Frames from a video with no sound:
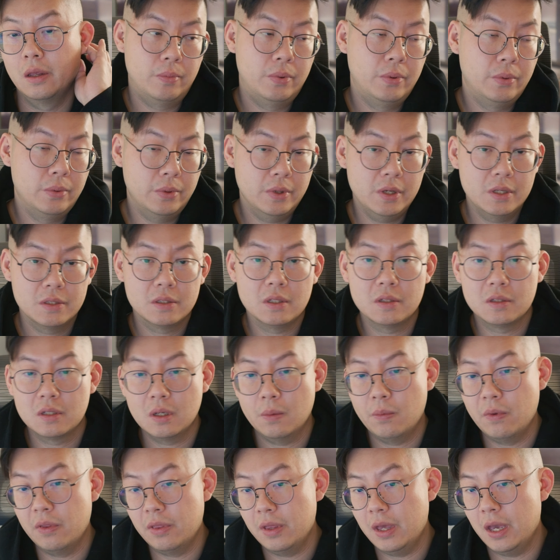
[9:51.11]
Plus, on
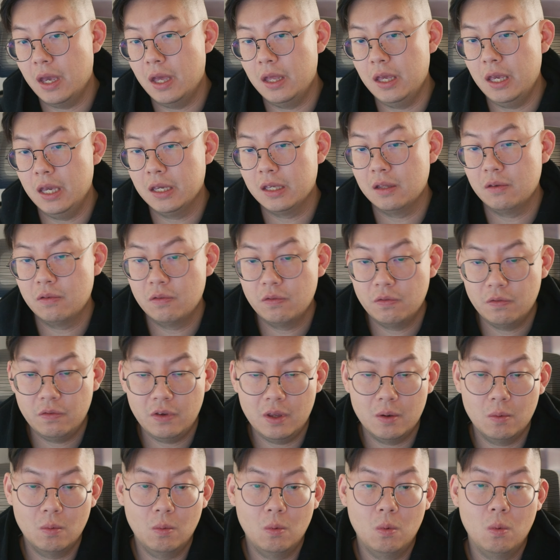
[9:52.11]
top of that, it could
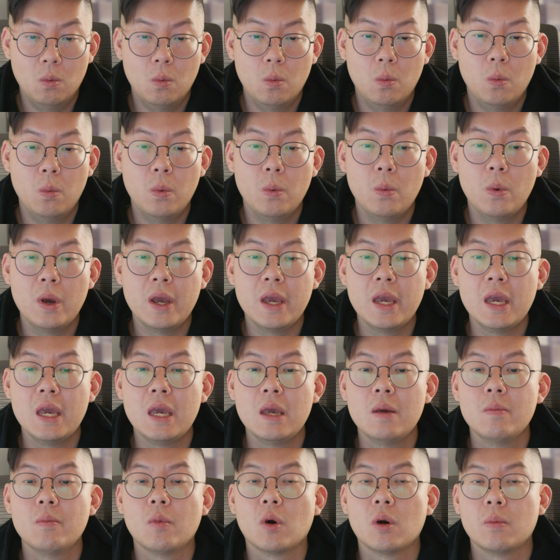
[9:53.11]
fit
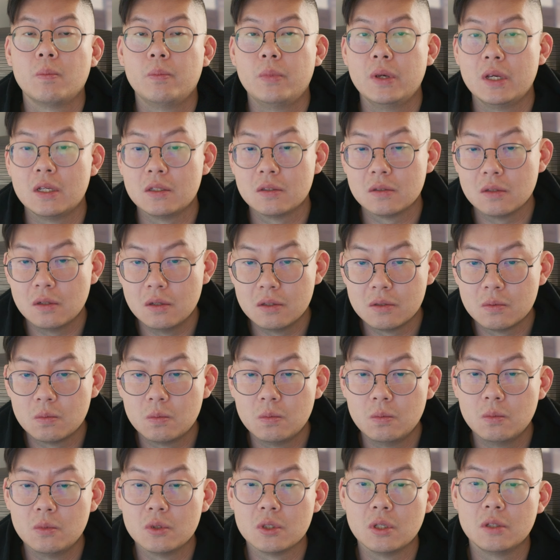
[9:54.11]
way more pixels,
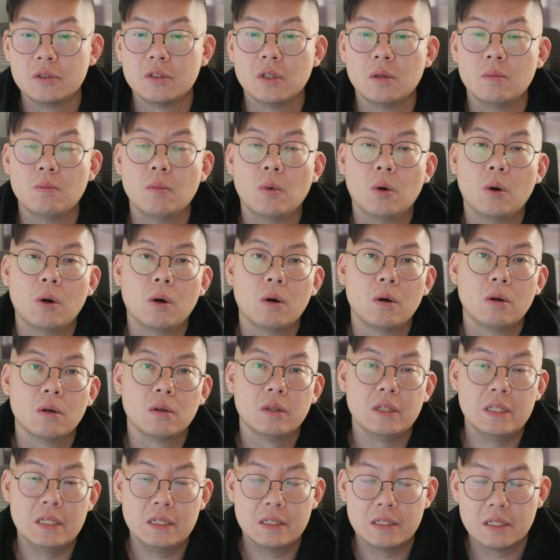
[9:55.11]
resulting in more
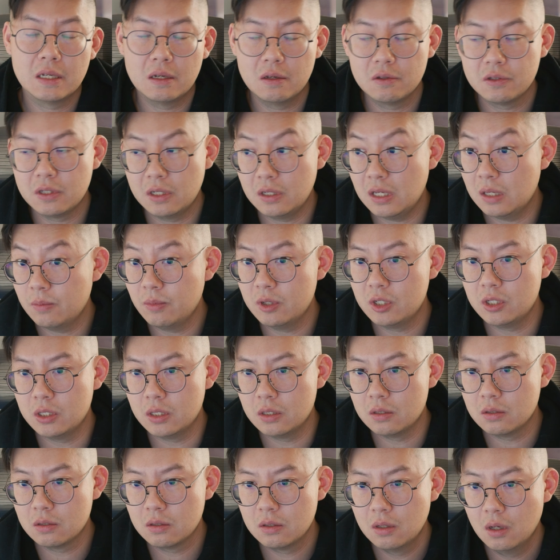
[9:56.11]
details in
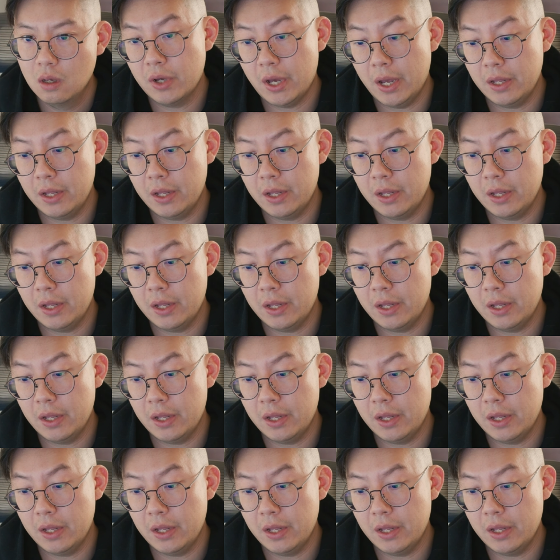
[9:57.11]
images.